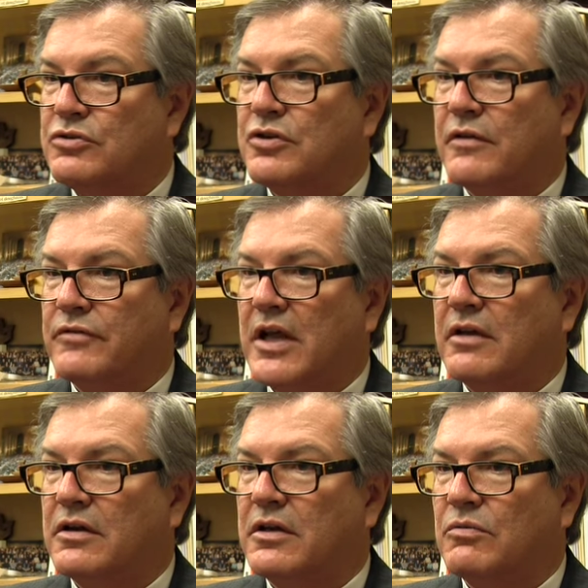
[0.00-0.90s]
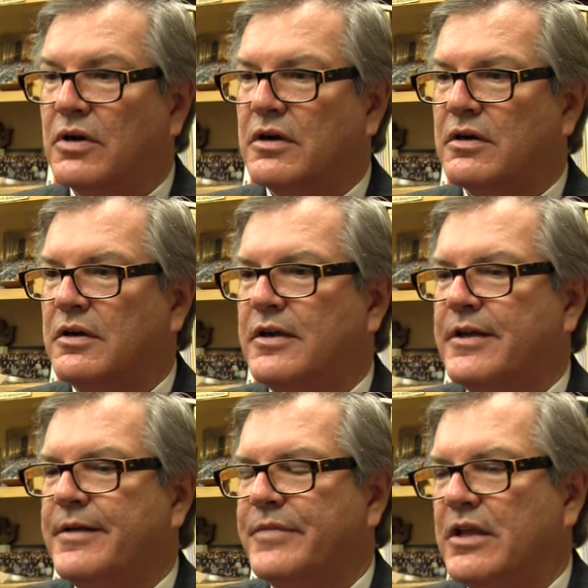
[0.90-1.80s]
shoved down anywhere.
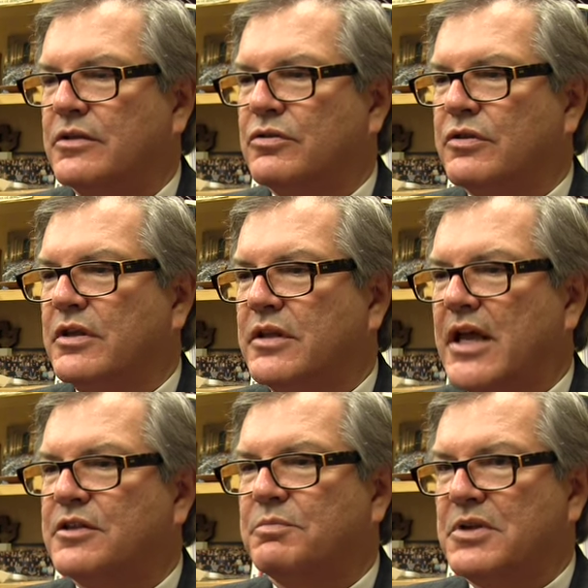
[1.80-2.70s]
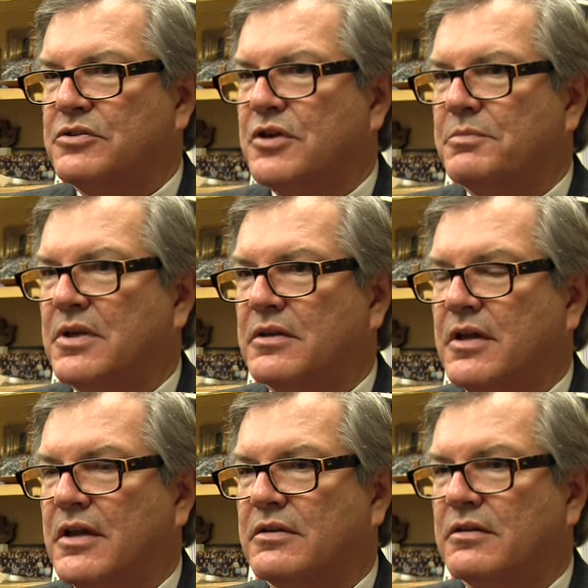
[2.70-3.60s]
So that's been something
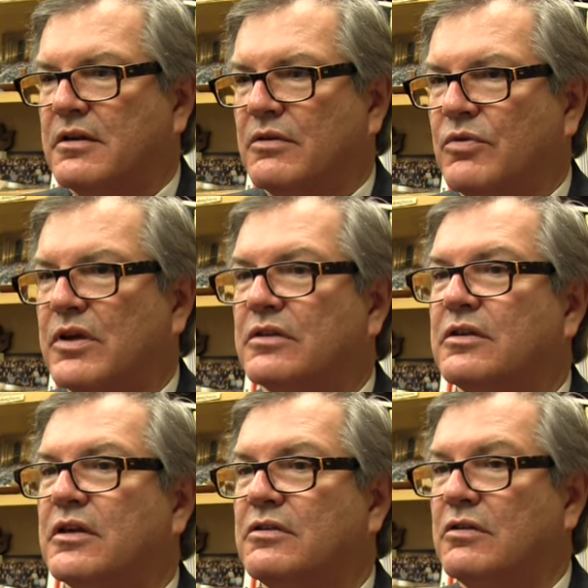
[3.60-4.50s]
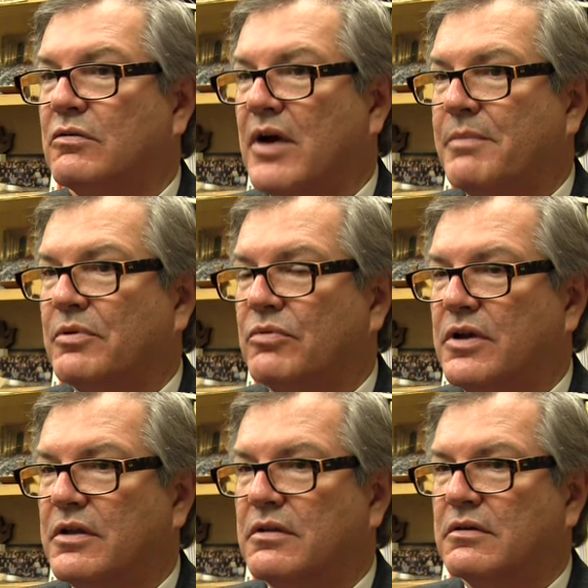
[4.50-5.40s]
that we continue to grapple
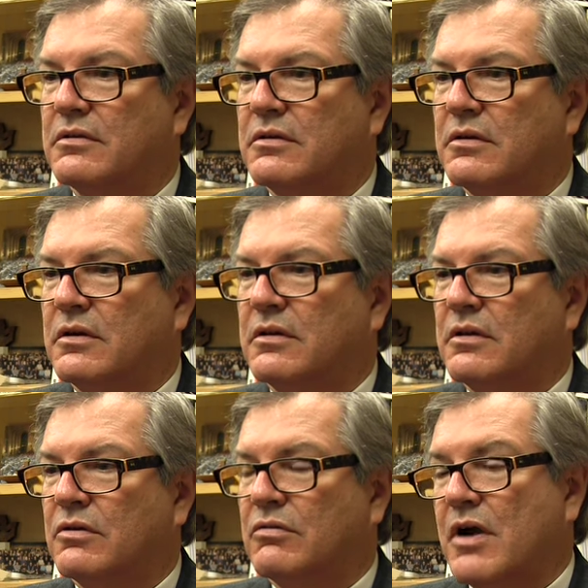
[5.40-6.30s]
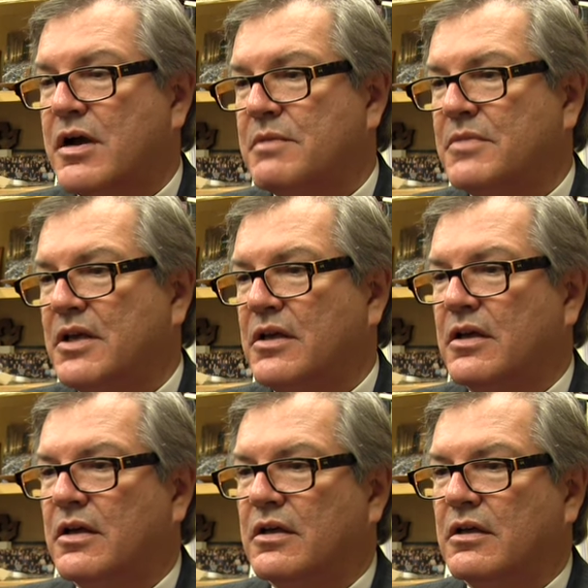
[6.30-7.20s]
with. The crime,
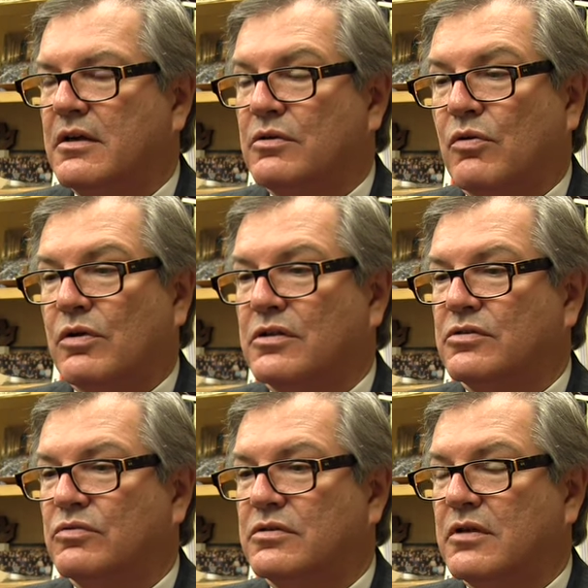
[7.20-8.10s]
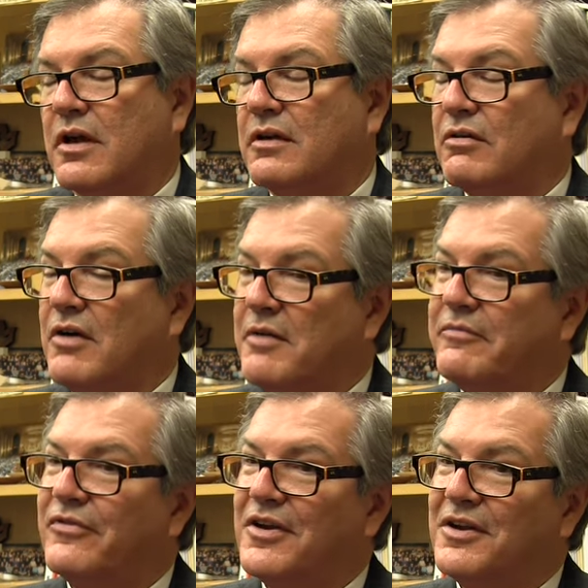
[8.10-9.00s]
New Orleans was not
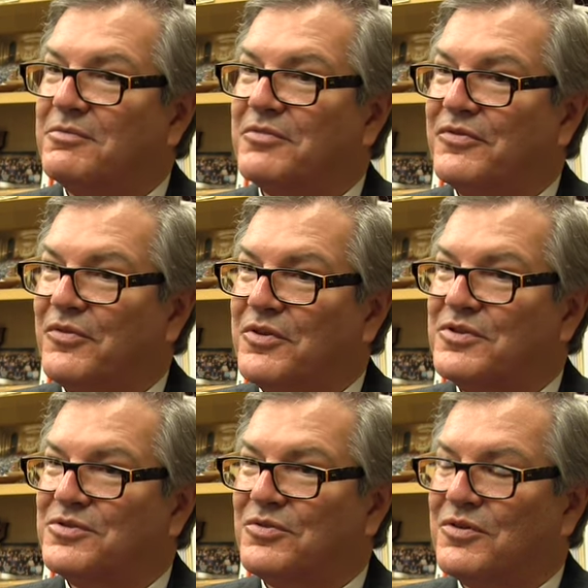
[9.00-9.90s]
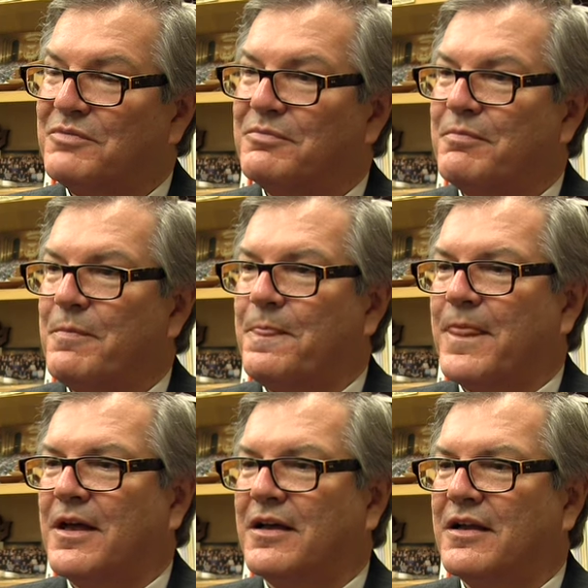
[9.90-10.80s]
crime-free before the storm,
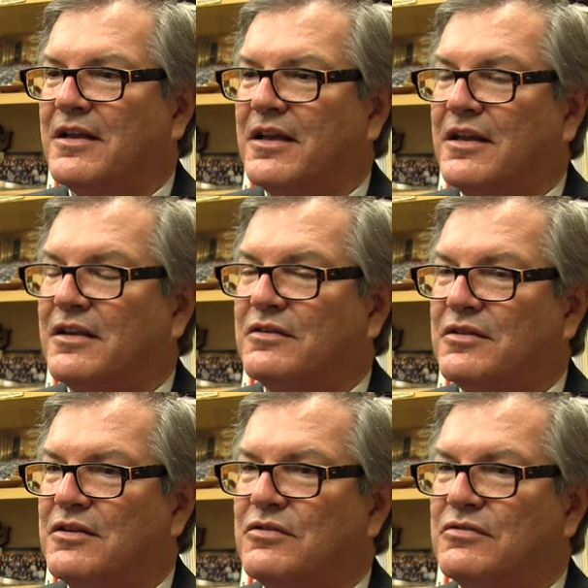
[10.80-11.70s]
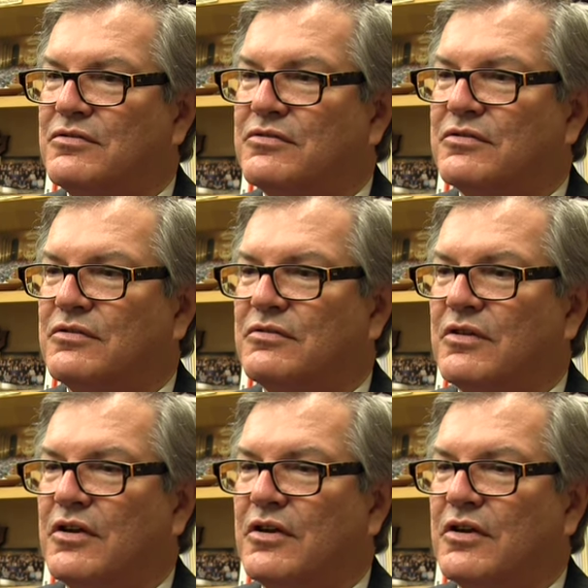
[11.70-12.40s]
and it continues to